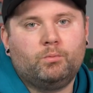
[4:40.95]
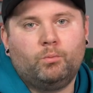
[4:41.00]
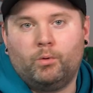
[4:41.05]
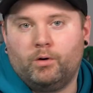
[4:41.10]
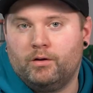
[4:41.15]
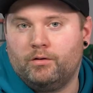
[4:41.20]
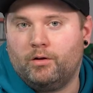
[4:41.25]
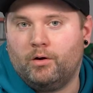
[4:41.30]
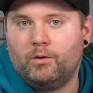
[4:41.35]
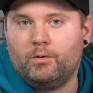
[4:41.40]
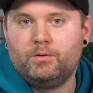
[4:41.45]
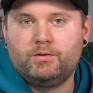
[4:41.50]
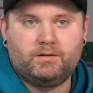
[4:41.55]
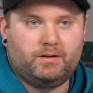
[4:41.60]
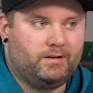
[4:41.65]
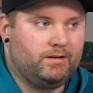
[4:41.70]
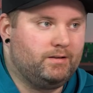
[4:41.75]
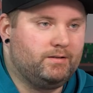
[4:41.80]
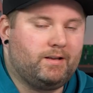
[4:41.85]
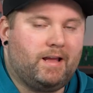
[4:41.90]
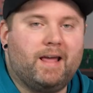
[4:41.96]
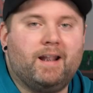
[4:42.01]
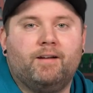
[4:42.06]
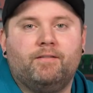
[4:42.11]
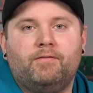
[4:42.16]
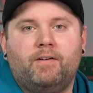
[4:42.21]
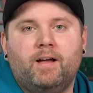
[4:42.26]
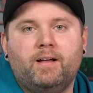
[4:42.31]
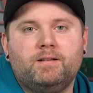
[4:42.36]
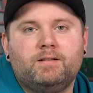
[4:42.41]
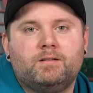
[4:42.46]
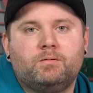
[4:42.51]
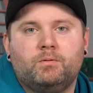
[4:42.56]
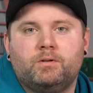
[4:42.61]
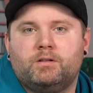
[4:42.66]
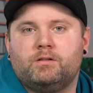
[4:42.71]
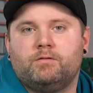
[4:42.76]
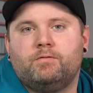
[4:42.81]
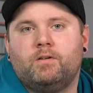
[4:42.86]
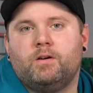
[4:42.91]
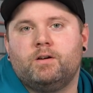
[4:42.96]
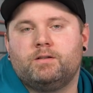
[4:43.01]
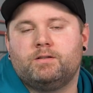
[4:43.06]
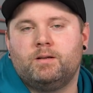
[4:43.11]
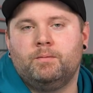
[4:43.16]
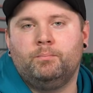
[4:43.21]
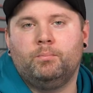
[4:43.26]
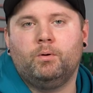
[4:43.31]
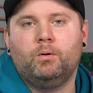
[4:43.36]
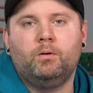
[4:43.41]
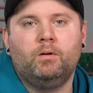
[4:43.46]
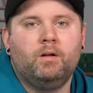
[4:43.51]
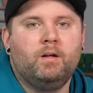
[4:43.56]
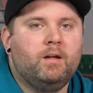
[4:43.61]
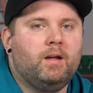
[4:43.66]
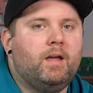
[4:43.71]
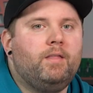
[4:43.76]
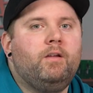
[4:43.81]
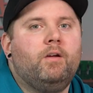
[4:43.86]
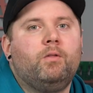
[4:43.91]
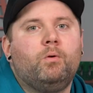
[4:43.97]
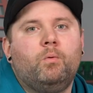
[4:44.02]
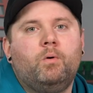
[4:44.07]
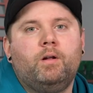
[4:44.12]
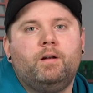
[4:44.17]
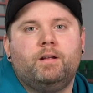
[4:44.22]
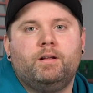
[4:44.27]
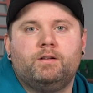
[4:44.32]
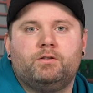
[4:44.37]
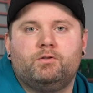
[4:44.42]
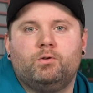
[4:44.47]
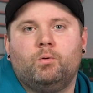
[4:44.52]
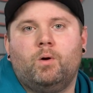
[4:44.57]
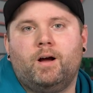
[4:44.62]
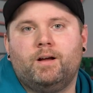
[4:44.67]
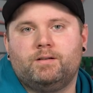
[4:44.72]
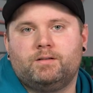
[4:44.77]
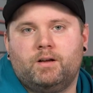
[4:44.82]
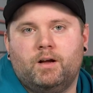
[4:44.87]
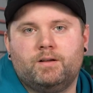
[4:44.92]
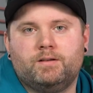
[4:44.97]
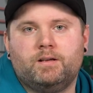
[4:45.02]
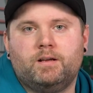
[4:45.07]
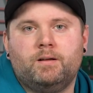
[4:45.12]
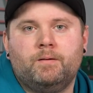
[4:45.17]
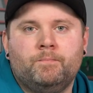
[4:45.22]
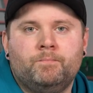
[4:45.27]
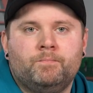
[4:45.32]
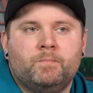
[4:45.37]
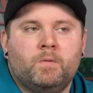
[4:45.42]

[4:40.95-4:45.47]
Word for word: One of those is N F S, which is very simple, and the other one is through iSCSI.